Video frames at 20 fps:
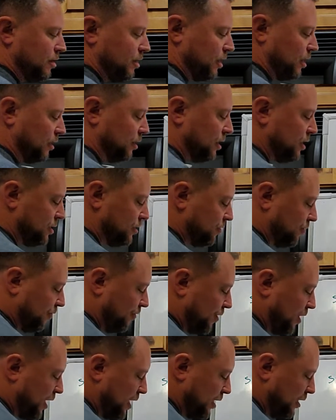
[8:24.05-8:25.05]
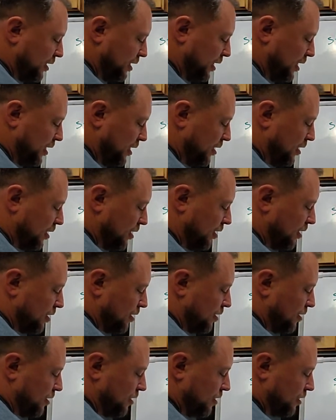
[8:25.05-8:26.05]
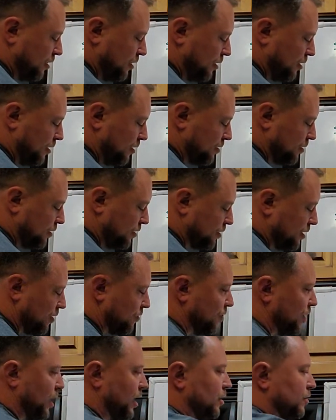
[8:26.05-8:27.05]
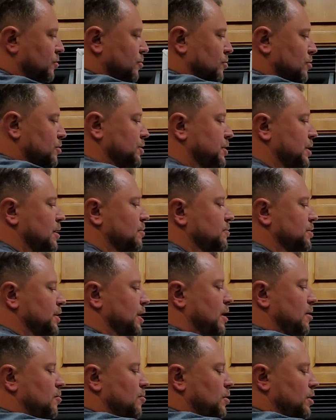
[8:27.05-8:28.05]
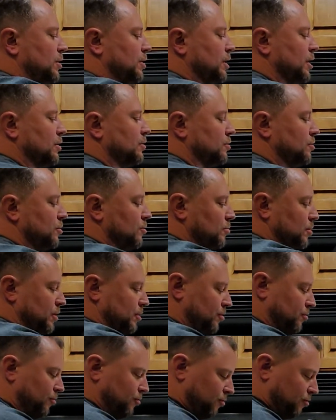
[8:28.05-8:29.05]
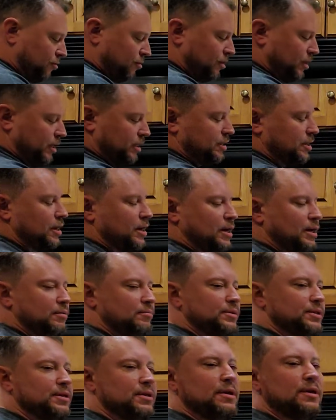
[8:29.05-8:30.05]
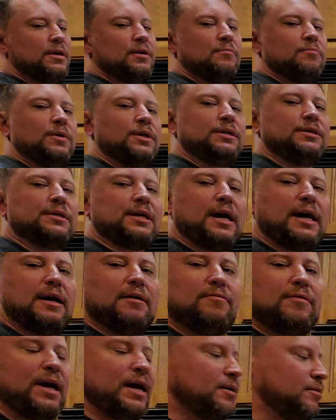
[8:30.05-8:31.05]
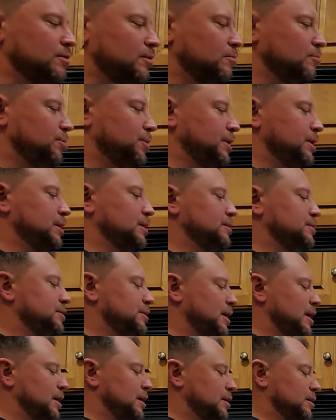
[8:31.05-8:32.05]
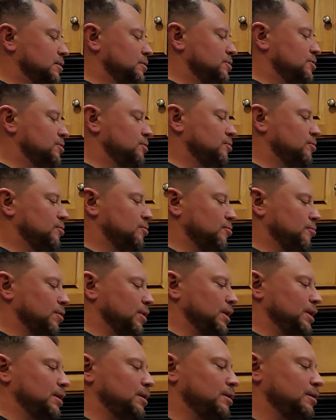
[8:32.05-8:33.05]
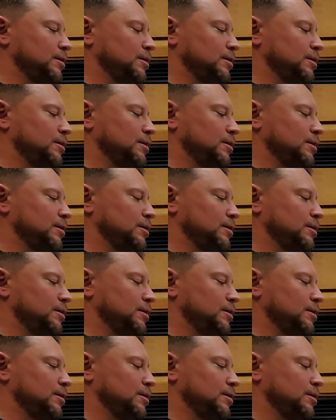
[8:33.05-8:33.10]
And this finally, since I've gone through the steps not 1, not 2, but 3 times, means I have now completed stage 3.